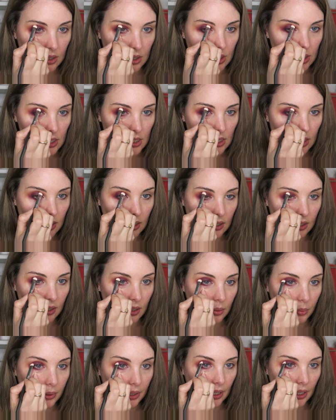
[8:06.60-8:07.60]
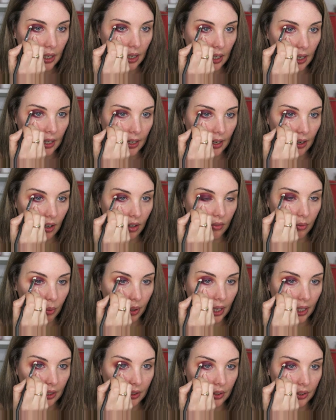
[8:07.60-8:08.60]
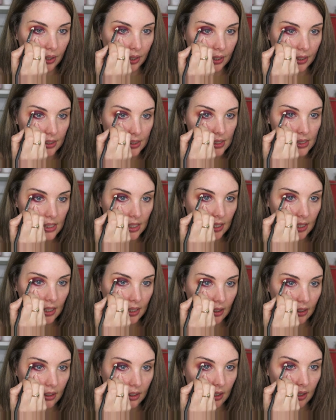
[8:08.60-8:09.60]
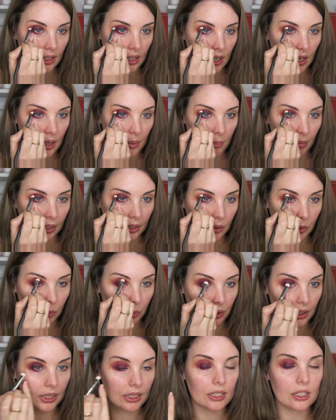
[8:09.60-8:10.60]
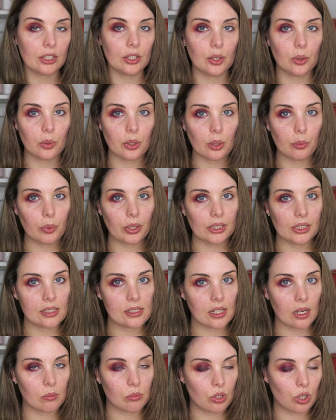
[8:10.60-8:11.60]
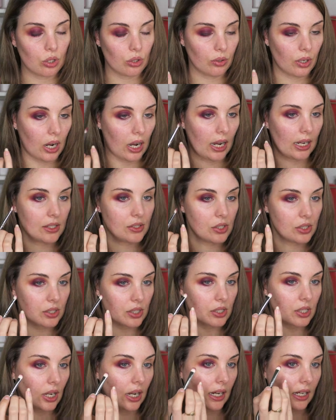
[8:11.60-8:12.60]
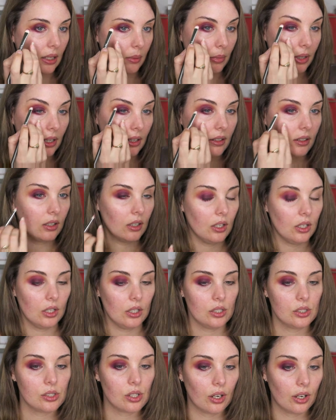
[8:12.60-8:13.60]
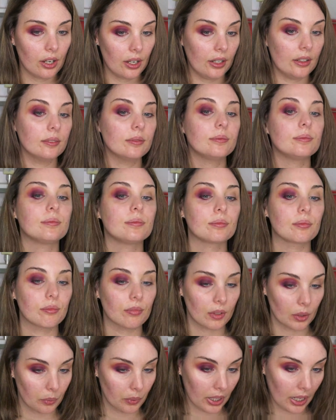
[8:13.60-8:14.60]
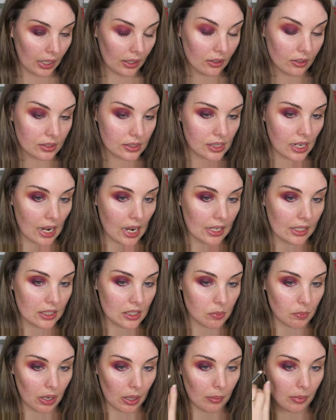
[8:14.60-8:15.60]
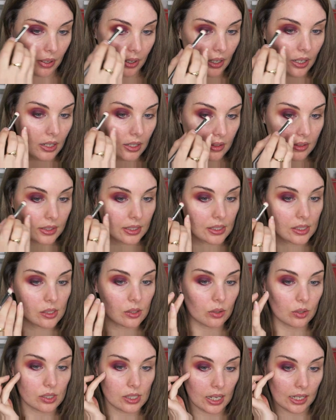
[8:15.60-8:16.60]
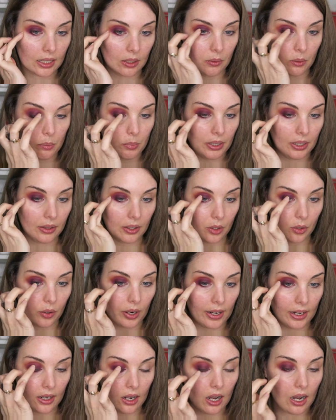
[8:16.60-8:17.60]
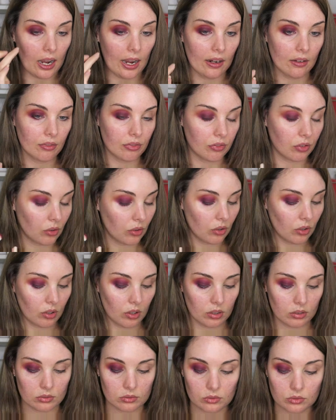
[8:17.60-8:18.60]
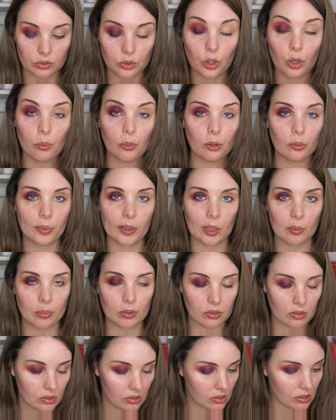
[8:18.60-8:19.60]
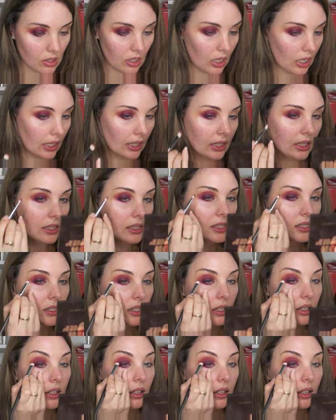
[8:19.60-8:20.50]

just a little bit higher of where you can see, but you don't want to bring this up too high, just a tiny bit. So when I look down into my mirror, this looks like it would be the great height for normal people's eyes.